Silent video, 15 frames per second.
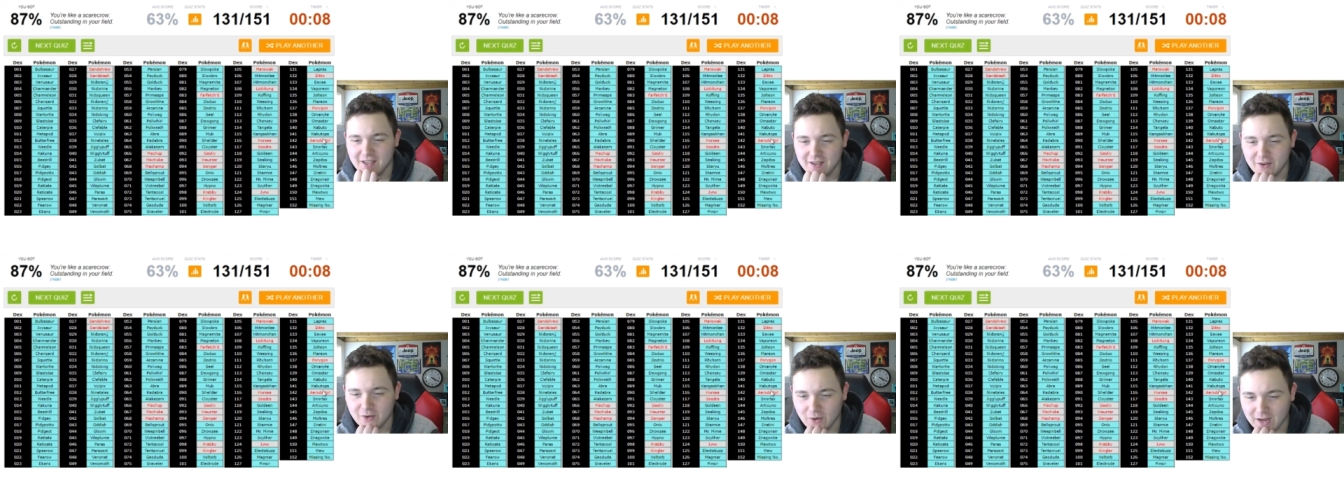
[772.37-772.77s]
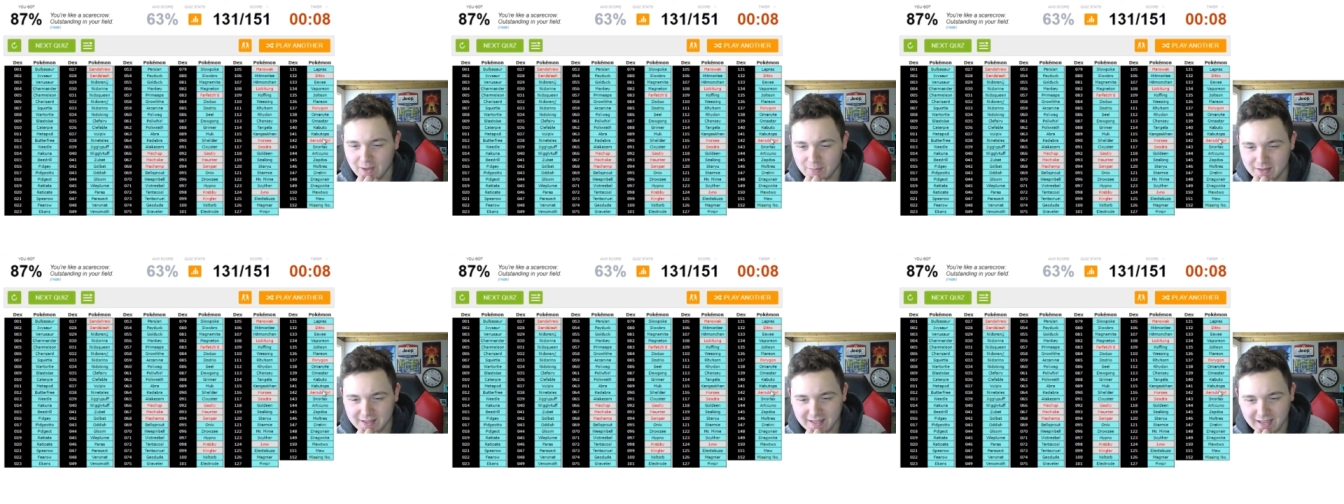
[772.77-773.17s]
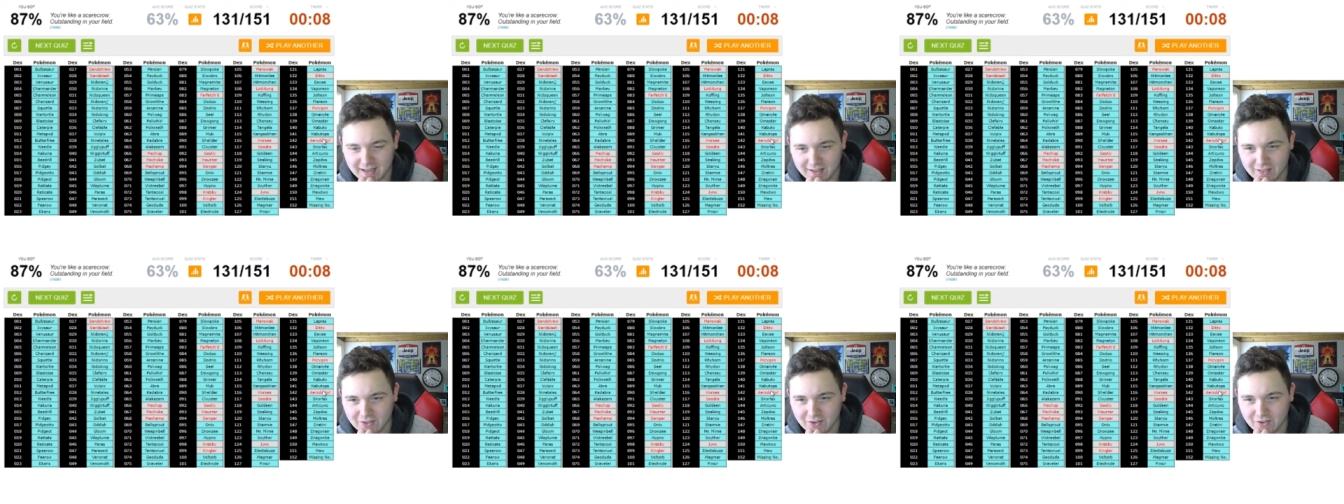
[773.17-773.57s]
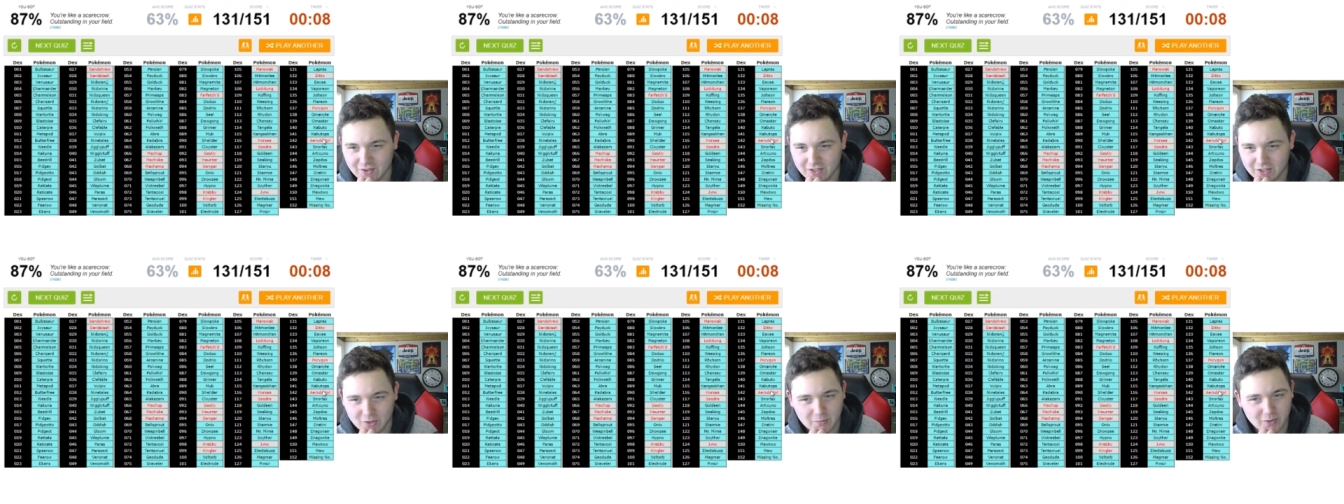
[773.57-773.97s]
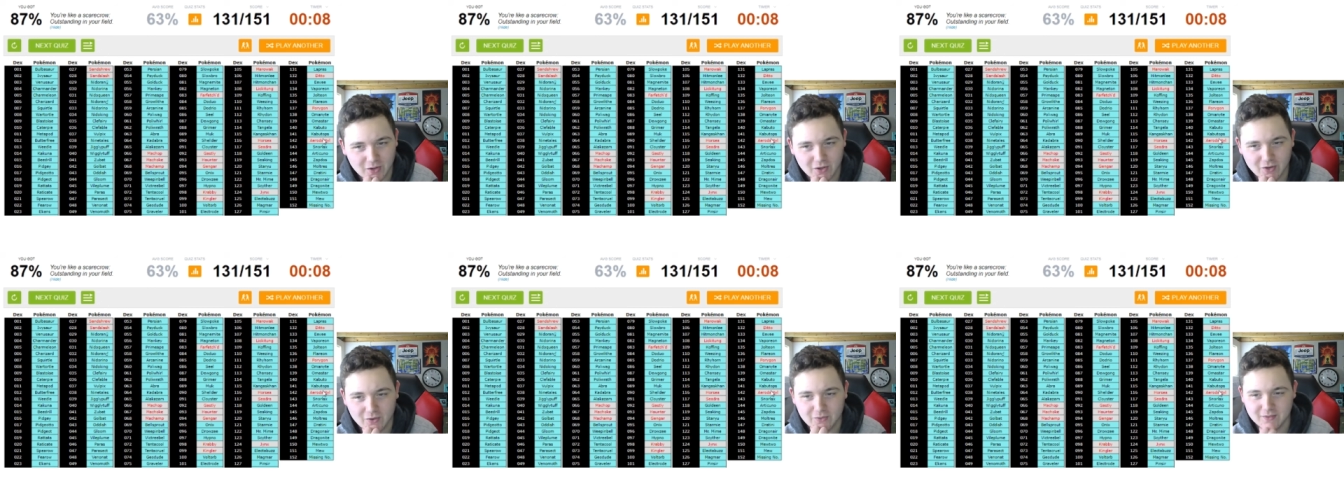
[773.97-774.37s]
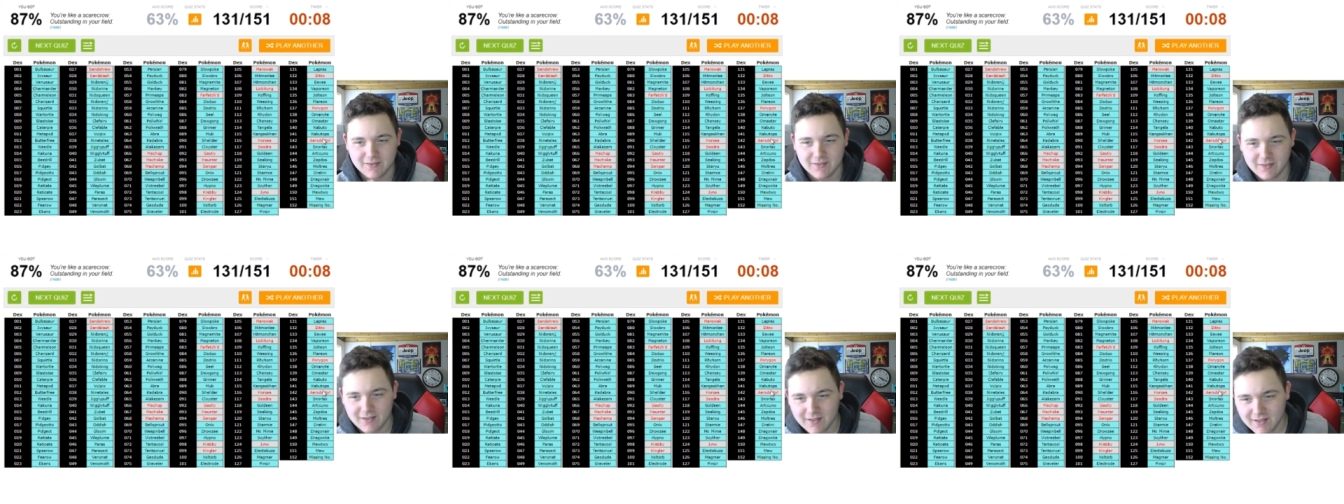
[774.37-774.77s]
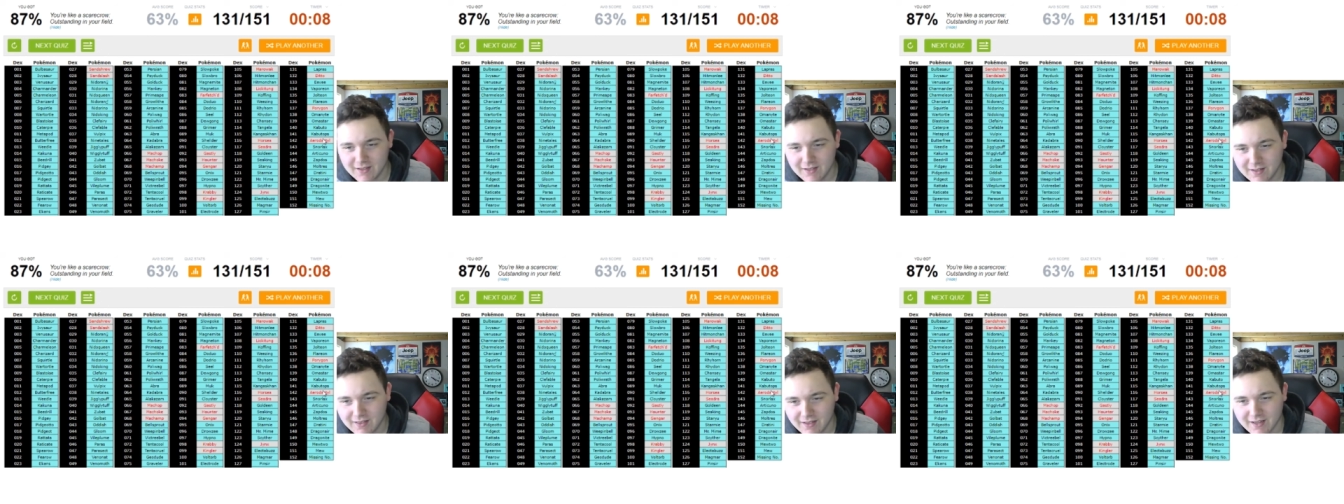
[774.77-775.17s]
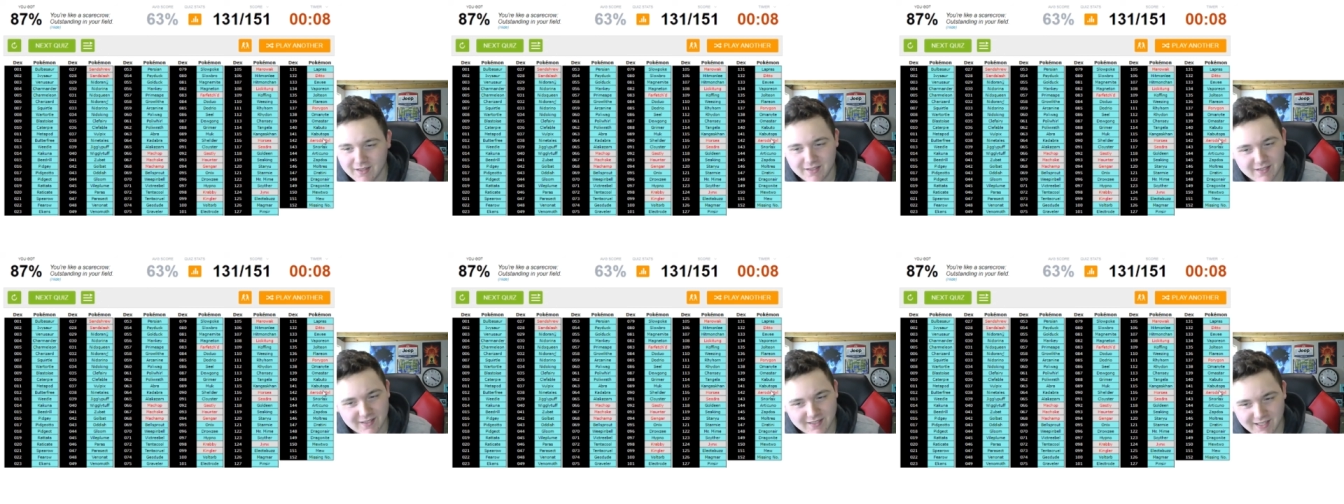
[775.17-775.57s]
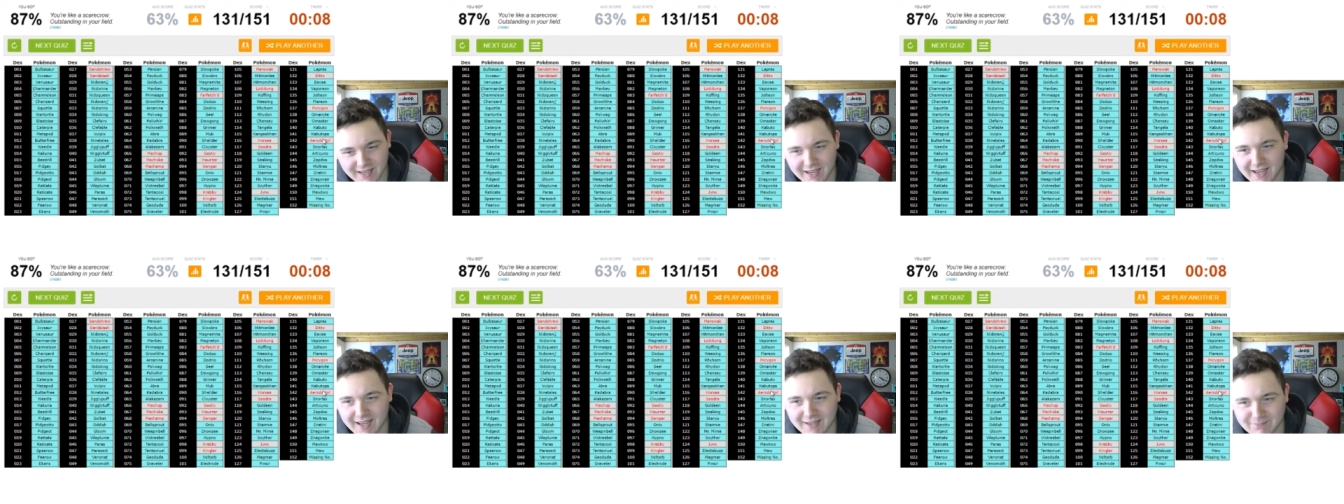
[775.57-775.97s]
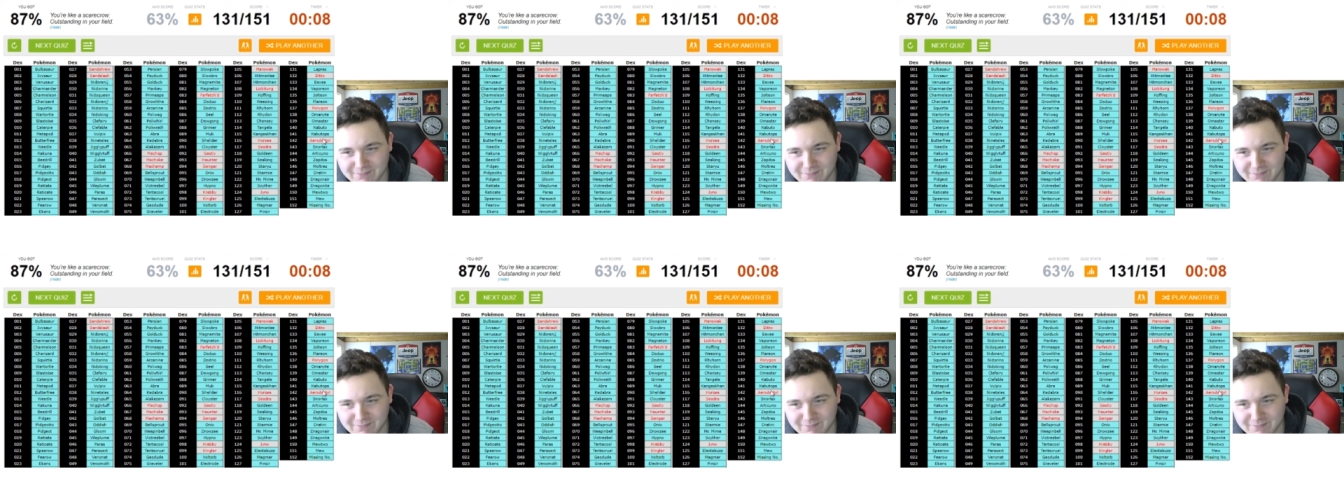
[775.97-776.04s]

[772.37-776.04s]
Krabby, Kingler, Cubone. Yeah.